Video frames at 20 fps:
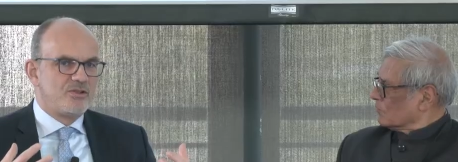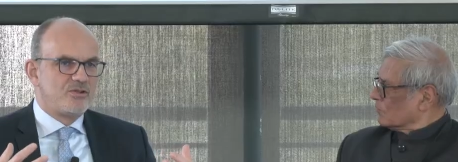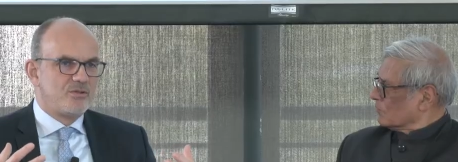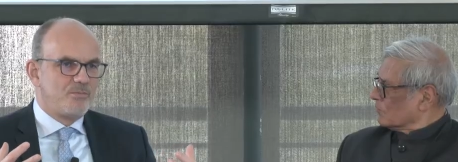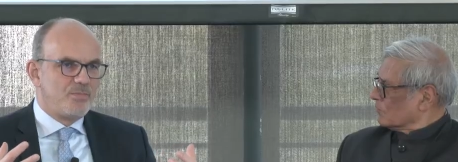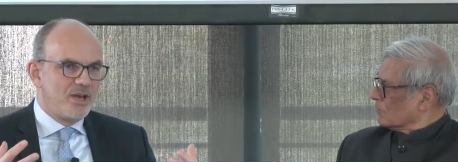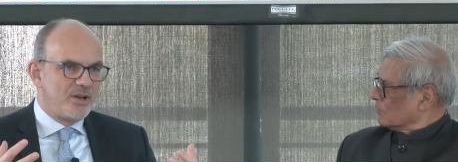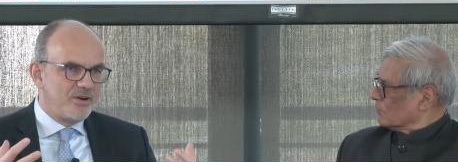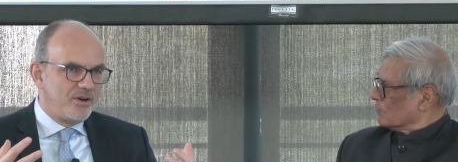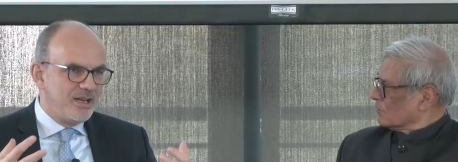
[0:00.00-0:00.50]
Speaker 1: to
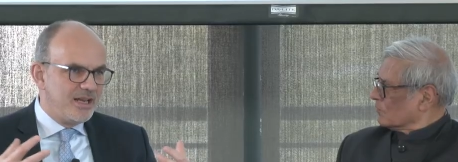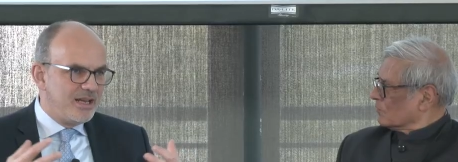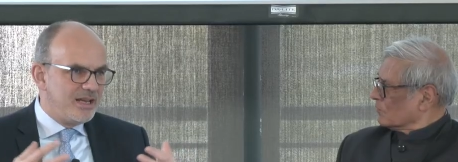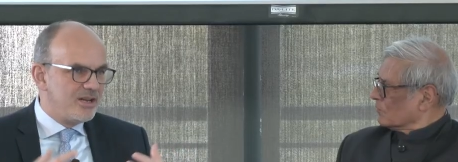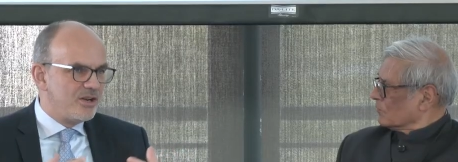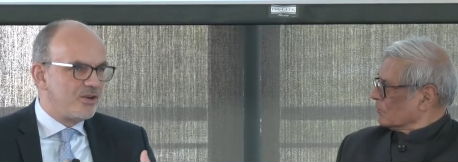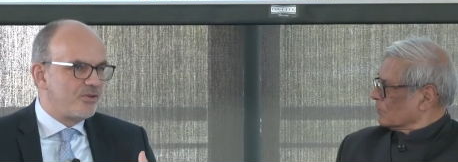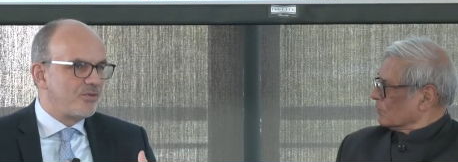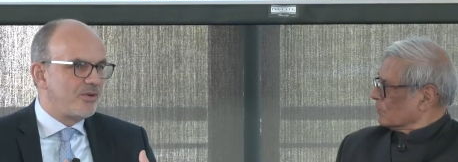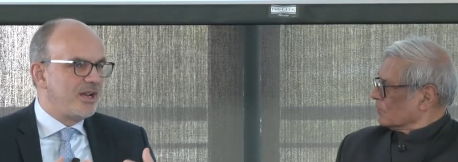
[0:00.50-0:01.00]
better
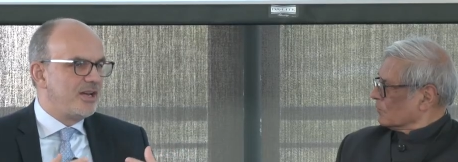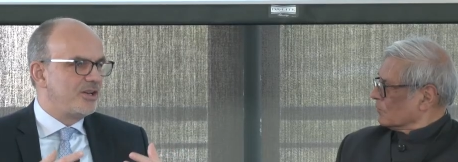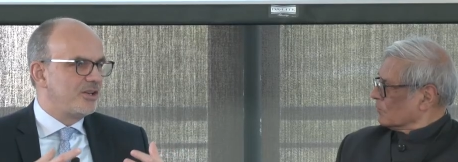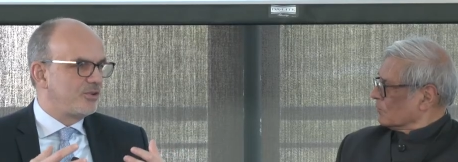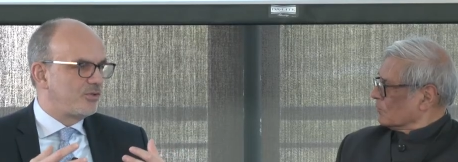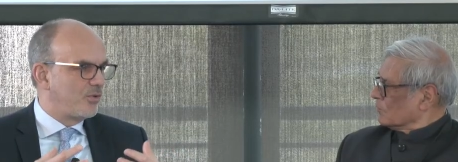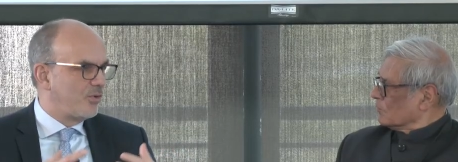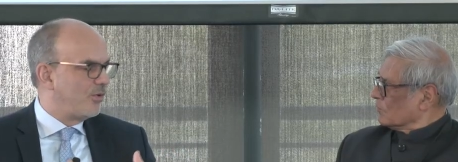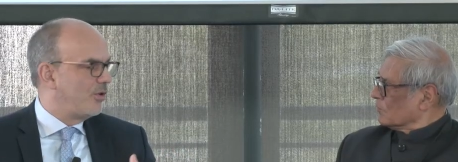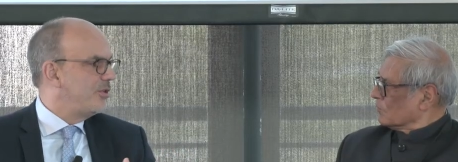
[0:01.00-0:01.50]
integrate and
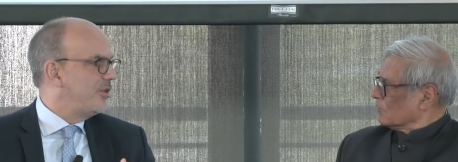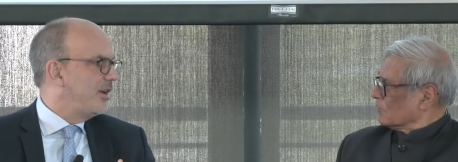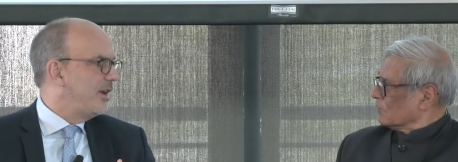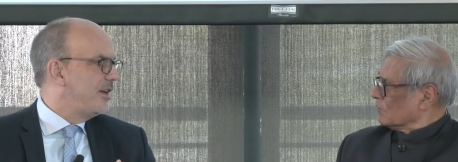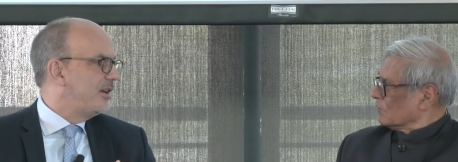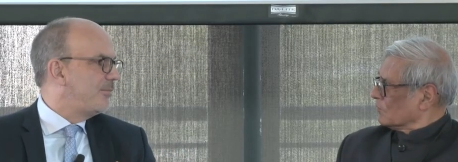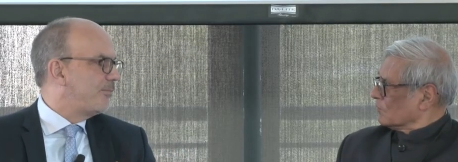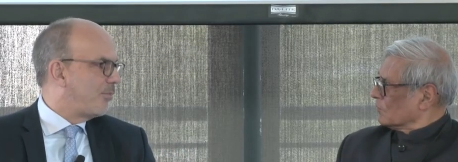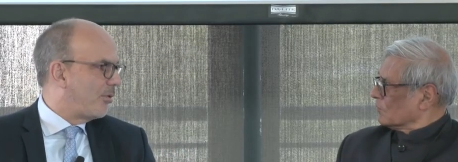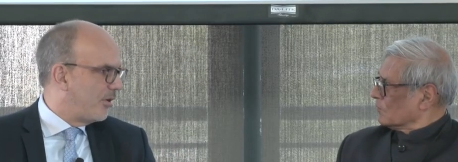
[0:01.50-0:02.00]
coordinate
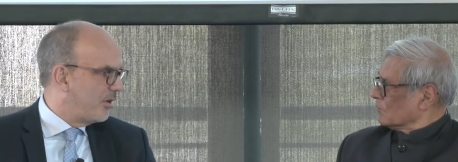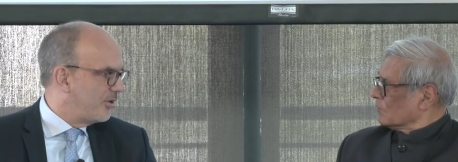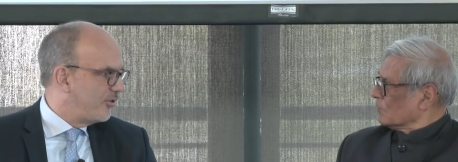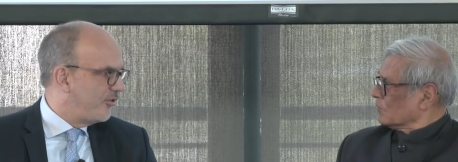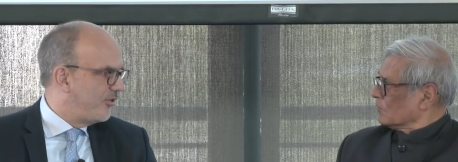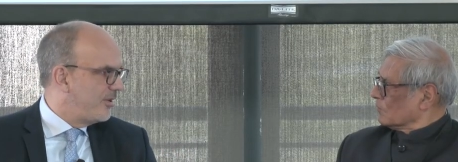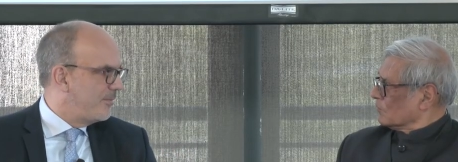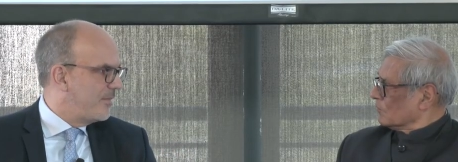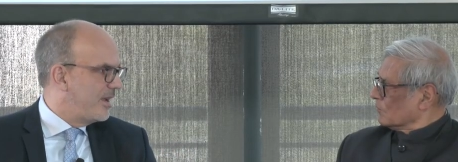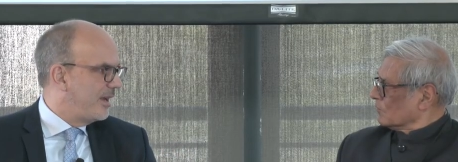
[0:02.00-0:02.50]

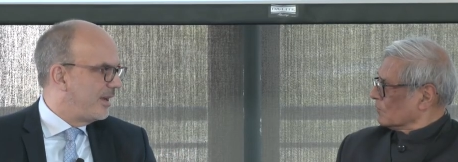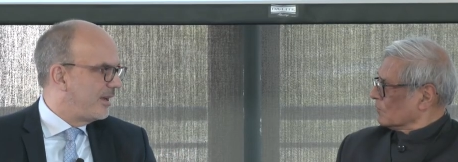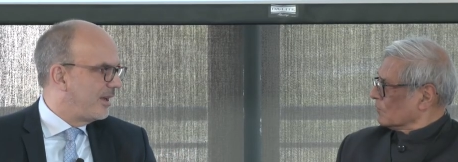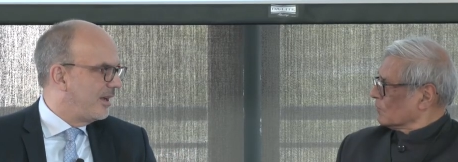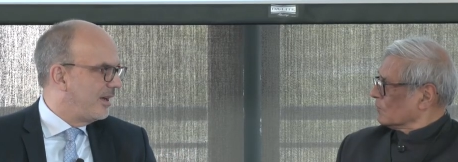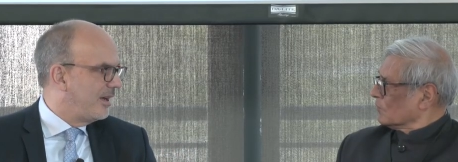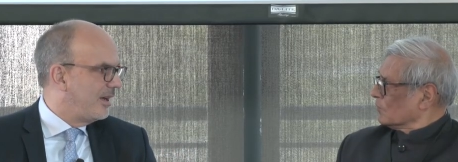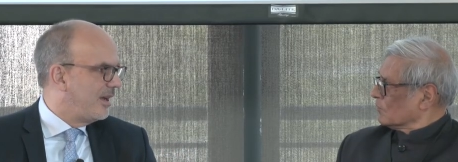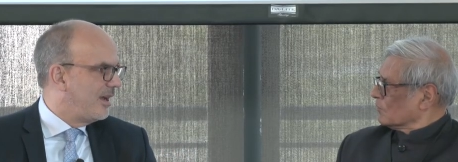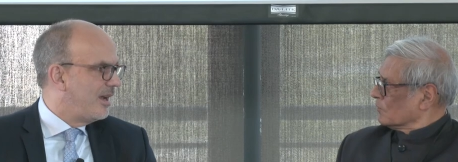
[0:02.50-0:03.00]
policymaking
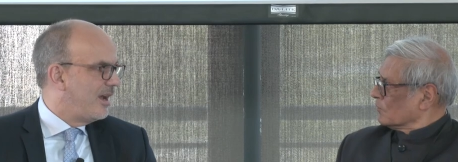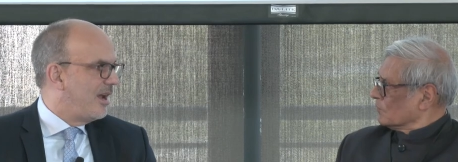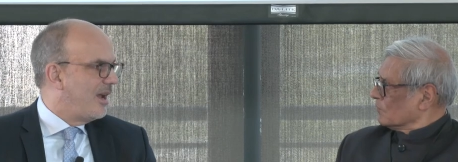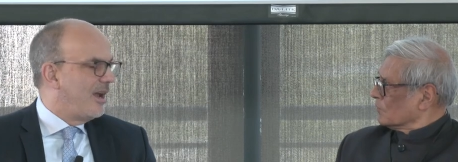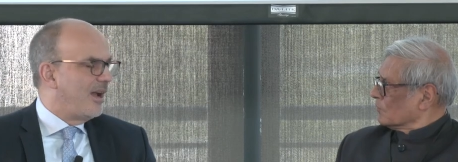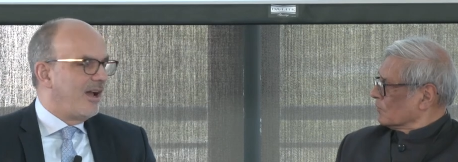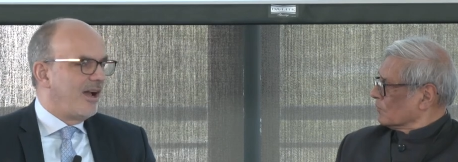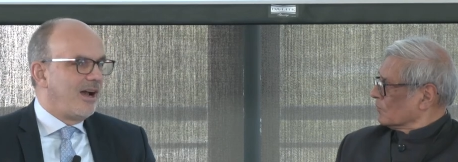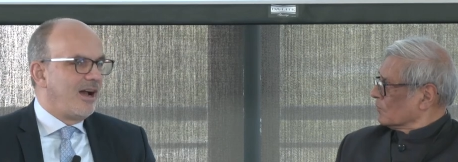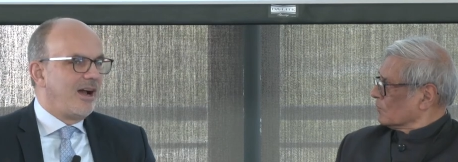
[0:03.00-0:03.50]

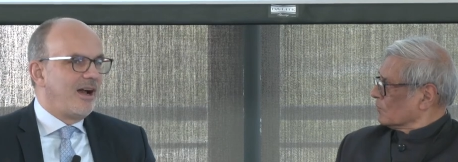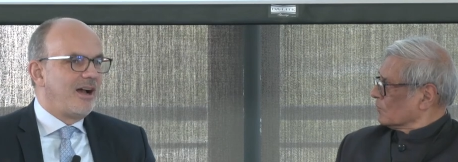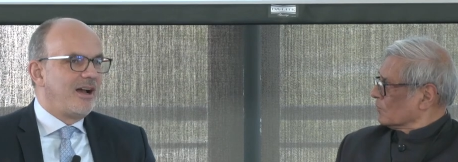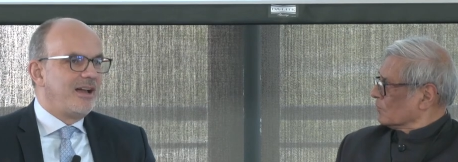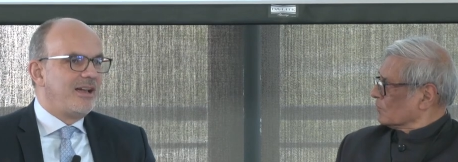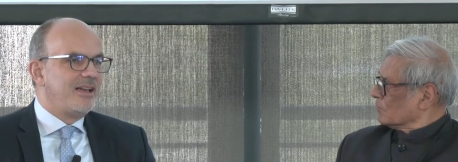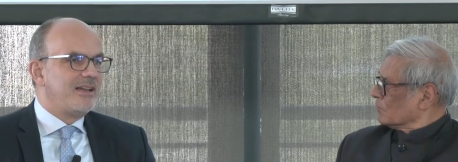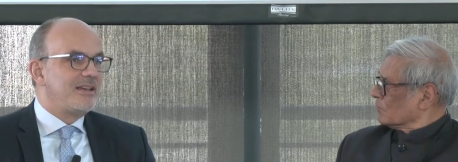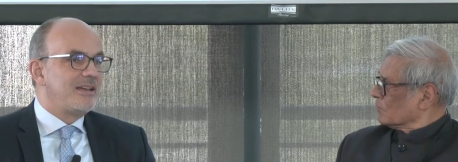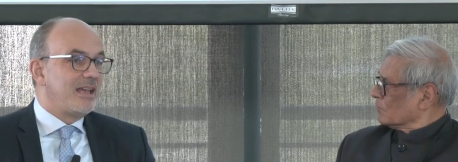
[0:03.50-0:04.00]
uh,
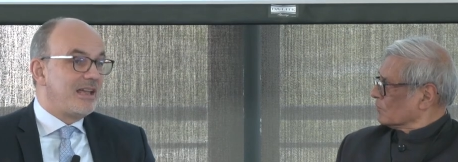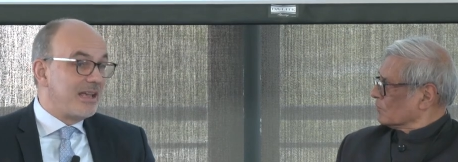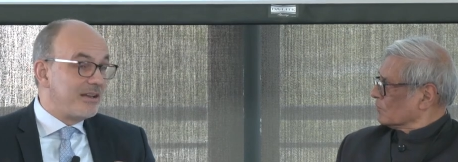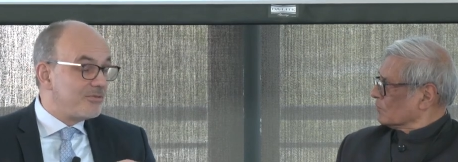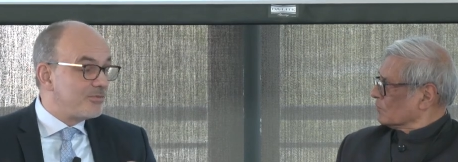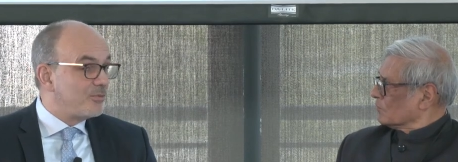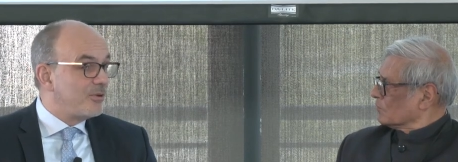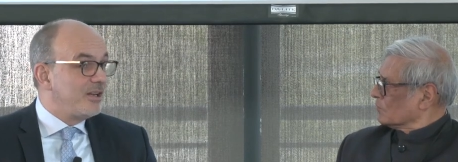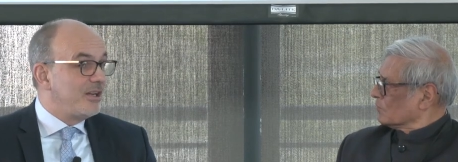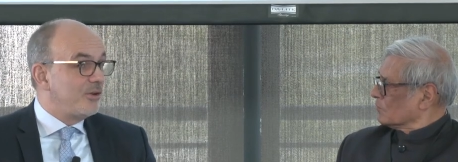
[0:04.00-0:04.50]
and, and
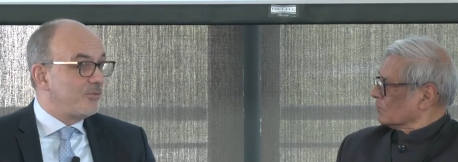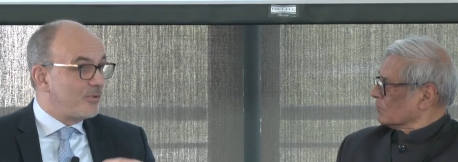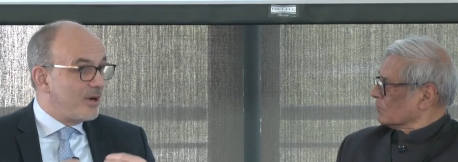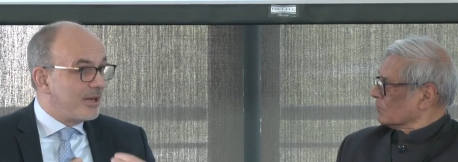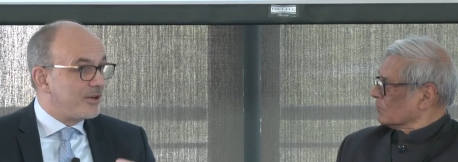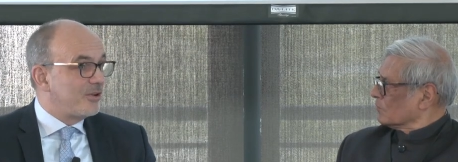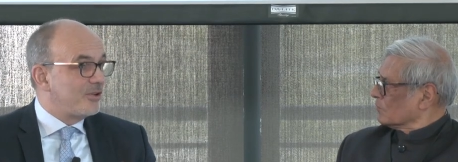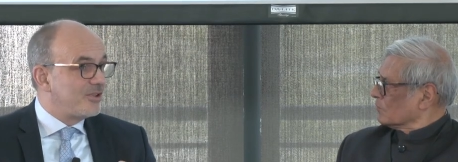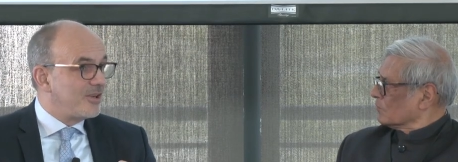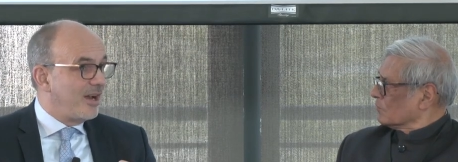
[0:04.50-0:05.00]
really
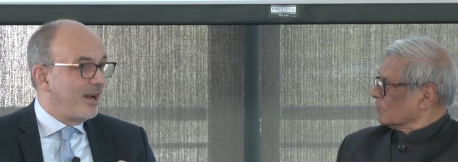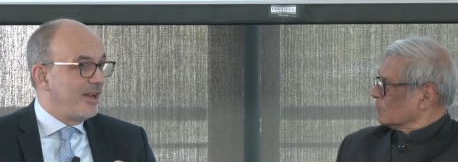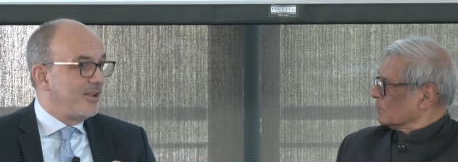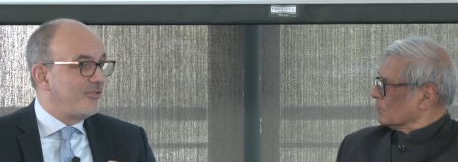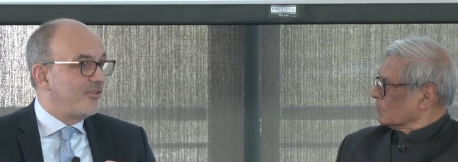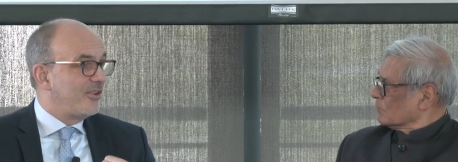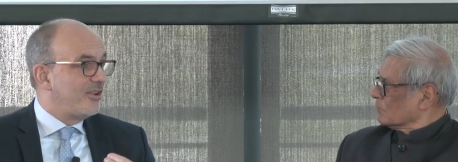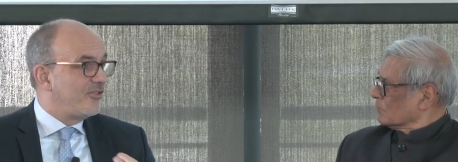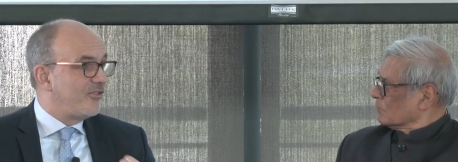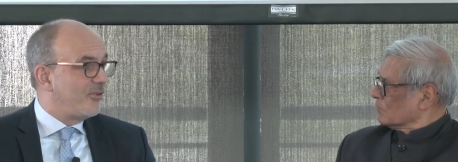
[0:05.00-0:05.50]
recognize that
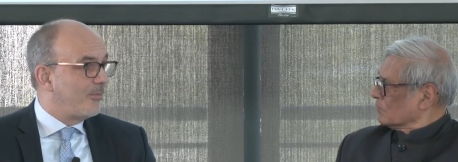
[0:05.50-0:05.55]
it's